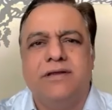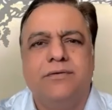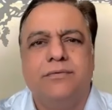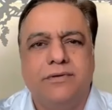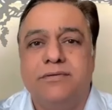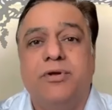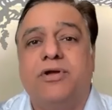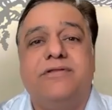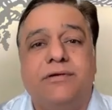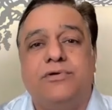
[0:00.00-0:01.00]
It was
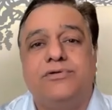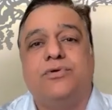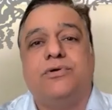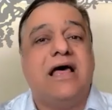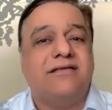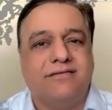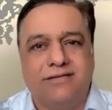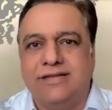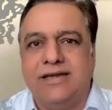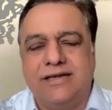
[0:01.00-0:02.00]
because there was no class
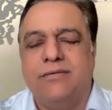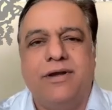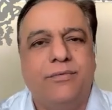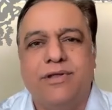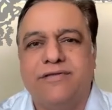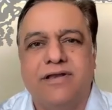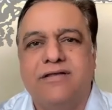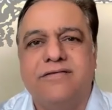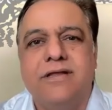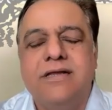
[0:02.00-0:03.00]
that time, advanced
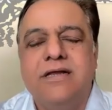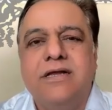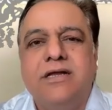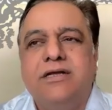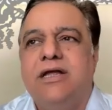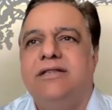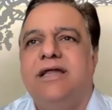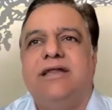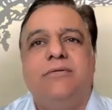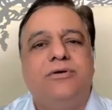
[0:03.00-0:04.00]
class, and
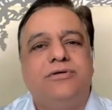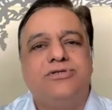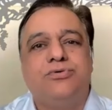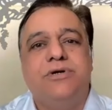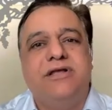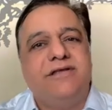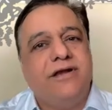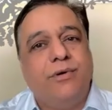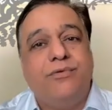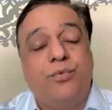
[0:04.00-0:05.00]
that time it was 2 days
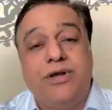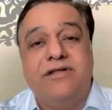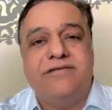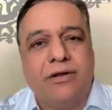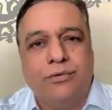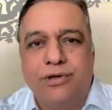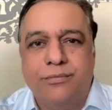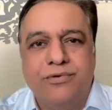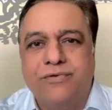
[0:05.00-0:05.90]
advanced, 1 day psychotherapy.